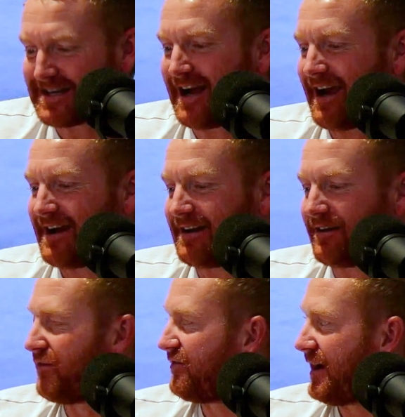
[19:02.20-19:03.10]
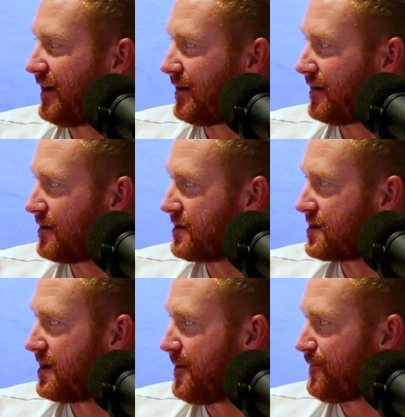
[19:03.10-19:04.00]
tiny little
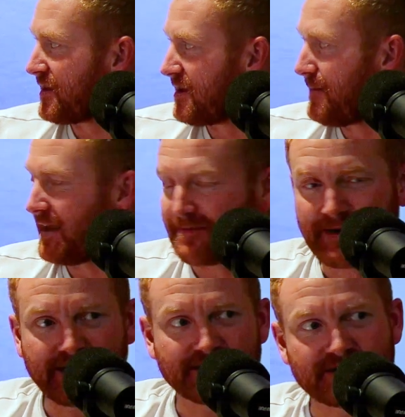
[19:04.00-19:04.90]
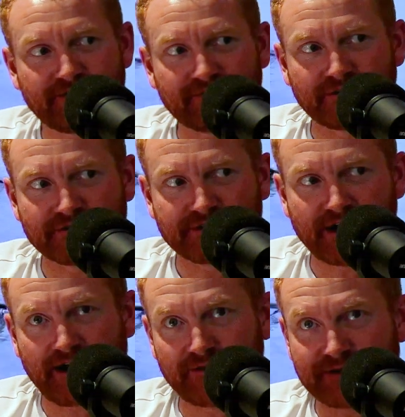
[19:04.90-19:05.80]
things that make the biggest difference
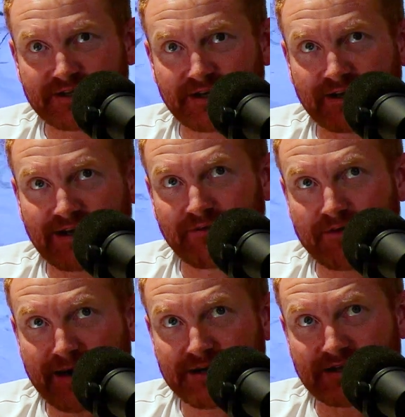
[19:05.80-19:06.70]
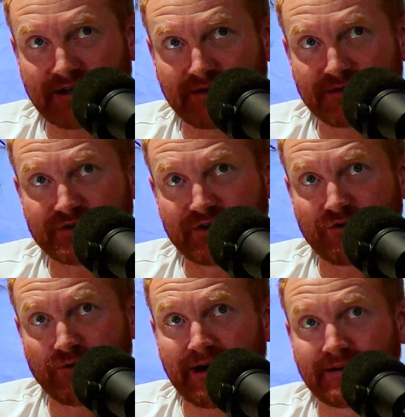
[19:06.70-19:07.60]
that I always think allow the best anglers to
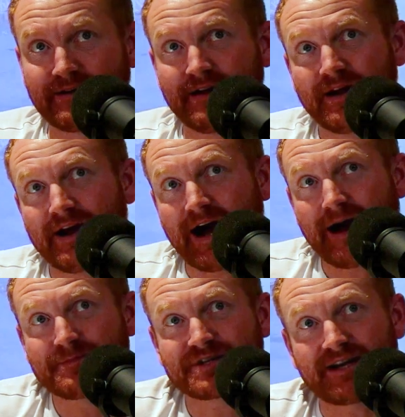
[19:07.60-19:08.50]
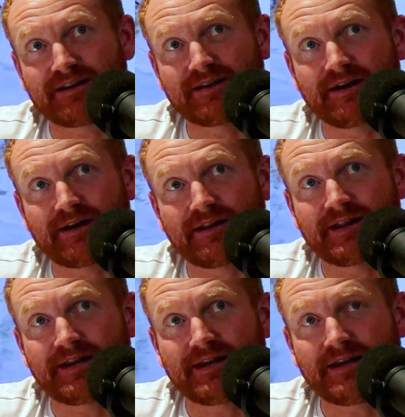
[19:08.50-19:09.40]
do well. And I'm saying that
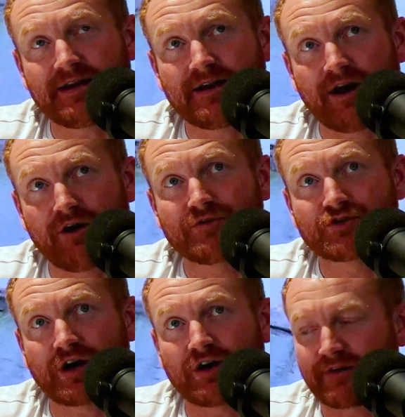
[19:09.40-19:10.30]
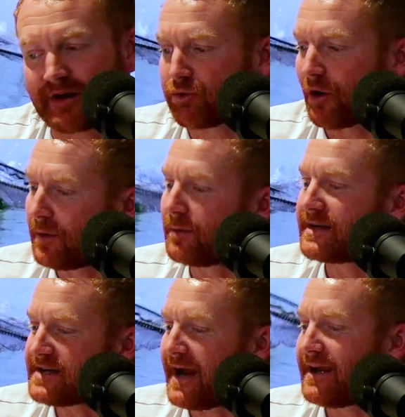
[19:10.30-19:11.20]
the overshotted rig
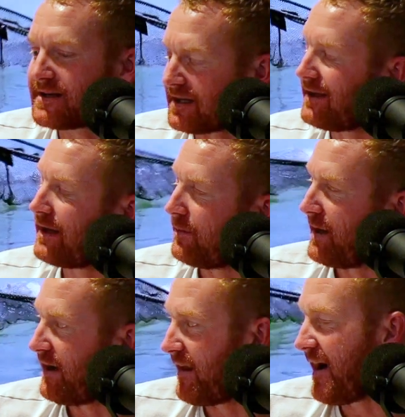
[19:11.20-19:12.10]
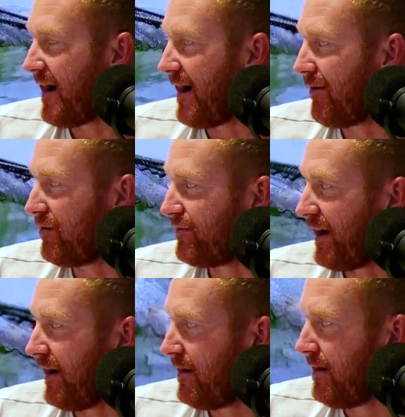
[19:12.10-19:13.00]
probably takes a little bit of that out of
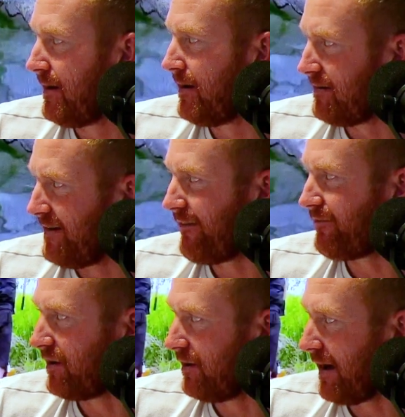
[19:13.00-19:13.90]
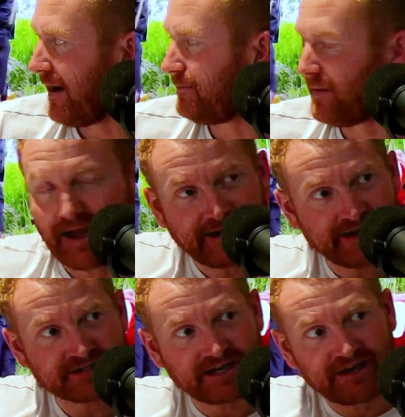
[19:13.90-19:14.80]
it. Definitely. Right. Like
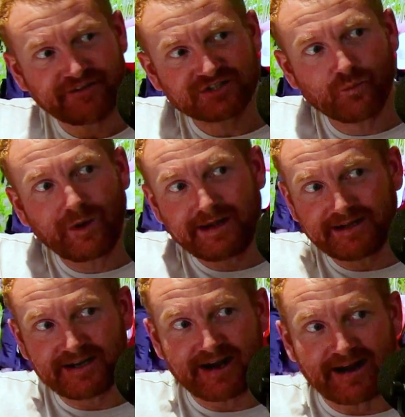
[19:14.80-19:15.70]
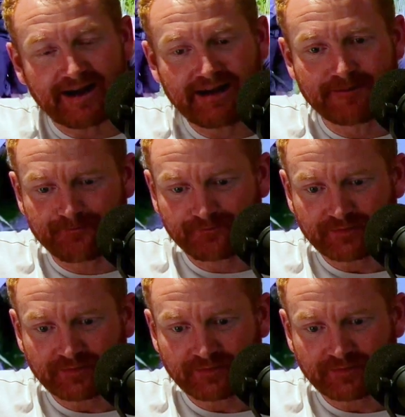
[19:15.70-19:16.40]
he's saying, if it's a windy day